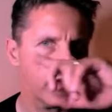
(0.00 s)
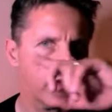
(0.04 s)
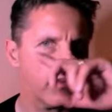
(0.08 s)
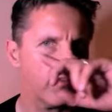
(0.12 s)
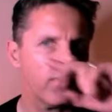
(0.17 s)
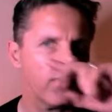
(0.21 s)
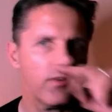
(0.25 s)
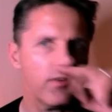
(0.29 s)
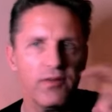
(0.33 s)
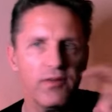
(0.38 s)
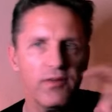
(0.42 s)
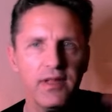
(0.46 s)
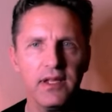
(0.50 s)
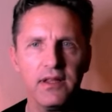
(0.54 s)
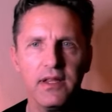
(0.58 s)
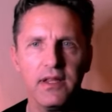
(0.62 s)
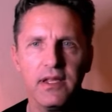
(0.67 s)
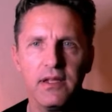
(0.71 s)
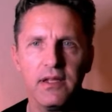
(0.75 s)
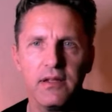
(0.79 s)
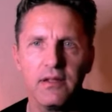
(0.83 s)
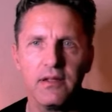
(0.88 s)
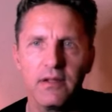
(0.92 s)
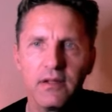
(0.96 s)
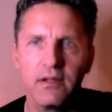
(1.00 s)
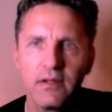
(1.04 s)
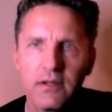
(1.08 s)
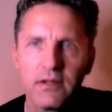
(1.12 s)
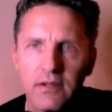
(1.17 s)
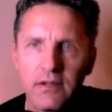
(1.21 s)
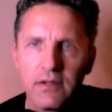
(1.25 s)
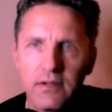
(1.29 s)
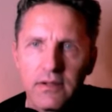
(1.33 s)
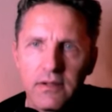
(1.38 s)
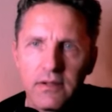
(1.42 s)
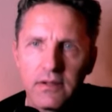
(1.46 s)

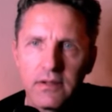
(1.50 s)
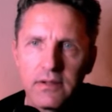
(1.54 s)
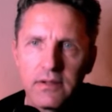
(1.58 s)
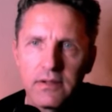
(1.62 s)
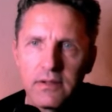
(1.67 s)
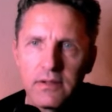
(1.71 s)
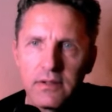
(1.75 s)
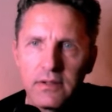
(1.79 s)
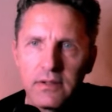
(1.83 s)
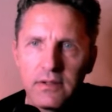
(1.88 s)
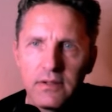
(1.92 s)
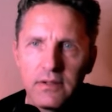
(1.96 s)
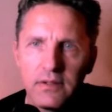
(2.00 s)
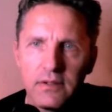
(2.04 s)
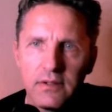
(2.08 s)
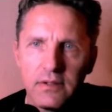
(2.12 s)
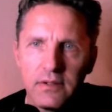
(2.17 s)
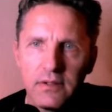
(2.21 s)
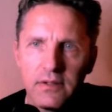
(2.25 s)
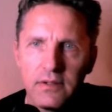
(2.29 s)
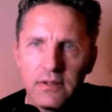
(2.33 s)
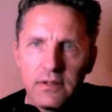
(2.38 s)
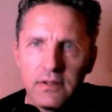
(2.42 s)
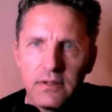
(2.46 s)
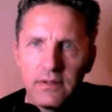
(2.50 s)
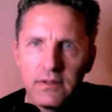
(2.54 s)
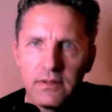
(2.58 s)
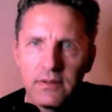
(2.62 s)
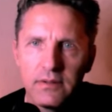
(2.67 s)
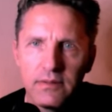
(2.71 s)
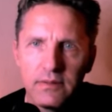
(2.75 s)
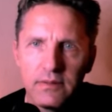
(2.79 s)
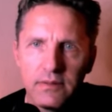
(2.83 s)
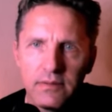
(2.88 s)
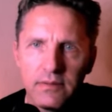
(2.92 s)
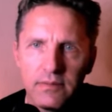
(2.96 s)

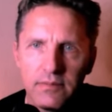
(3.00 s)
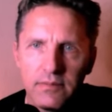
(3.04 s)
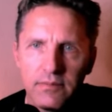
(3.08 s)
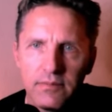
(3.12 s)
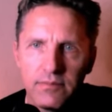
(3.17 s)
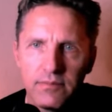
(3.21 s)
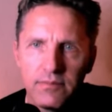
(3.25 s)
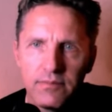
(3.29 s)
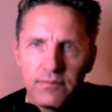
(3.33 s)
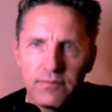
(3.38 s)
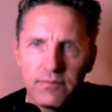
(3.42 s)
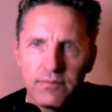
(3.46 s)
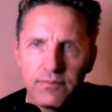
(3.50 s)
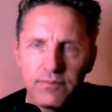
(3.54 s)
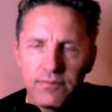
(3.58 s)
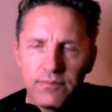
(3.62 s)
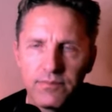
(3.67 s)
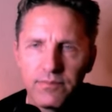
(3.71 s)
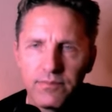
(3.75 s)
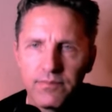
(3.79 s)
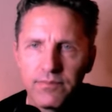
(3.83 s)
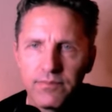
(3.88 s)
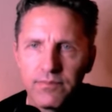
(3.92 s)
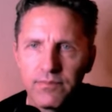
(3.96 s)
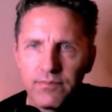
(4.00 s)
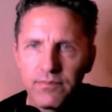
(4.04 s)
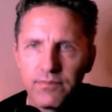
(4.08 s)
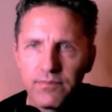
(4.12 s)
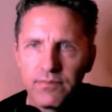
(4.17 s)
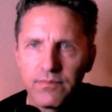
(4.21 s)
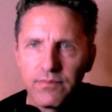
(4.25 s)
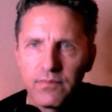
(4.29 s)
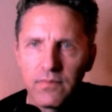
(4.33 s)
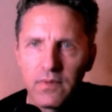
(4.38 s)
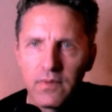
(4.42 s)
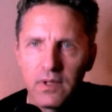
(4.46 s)

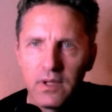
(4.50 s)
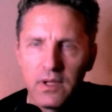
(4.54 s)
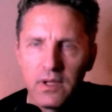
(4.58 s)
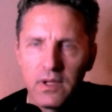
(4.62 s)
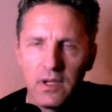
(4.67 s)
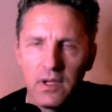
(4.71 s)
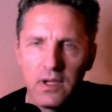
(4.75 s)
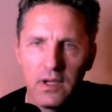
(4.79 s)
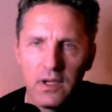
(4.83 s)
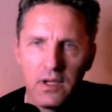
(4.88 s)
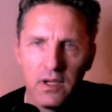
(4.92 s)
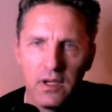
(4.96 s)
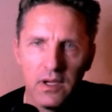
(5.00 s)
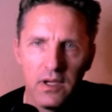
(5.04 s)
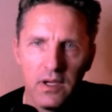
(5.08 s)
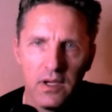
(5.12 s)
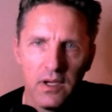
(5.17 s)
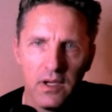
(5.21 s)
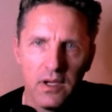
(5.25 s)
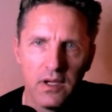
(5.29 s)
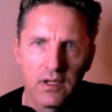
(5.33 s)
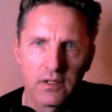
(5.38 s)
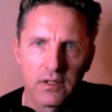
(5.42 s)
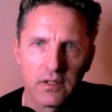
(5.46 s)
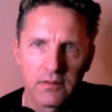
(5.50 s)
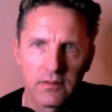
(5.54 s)
No words are spoken by the person on screen.